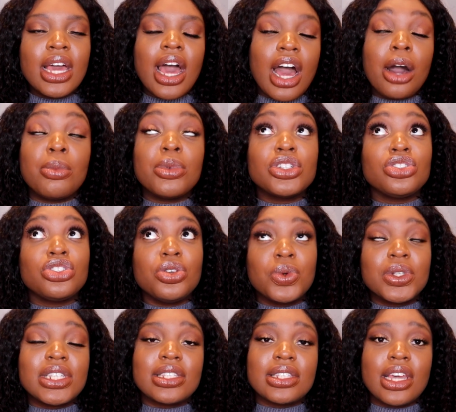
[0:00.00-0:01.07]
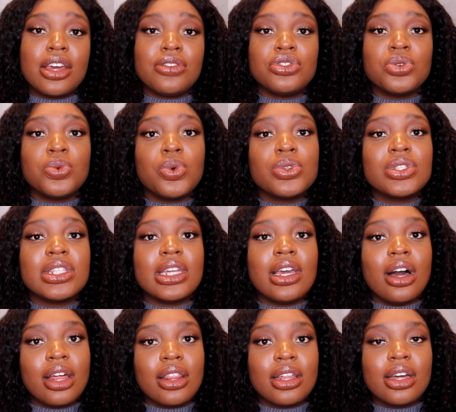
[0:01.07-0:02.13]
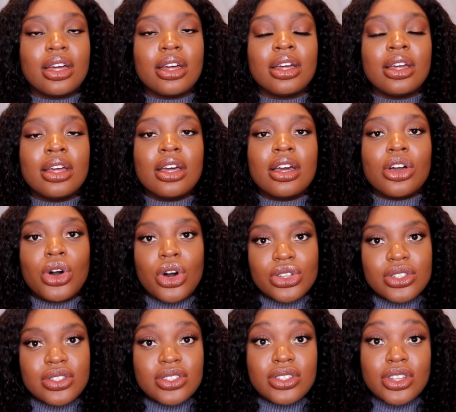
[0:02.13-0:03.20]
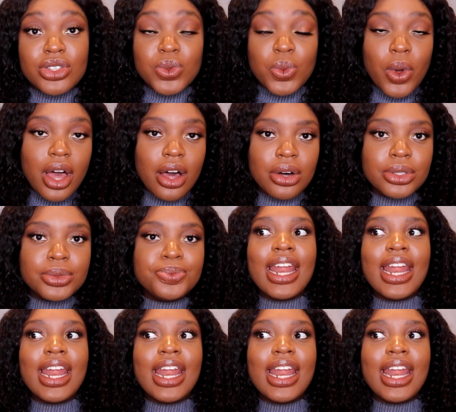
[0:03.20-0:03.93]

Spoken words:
how much do you want to save towards the other costs as well,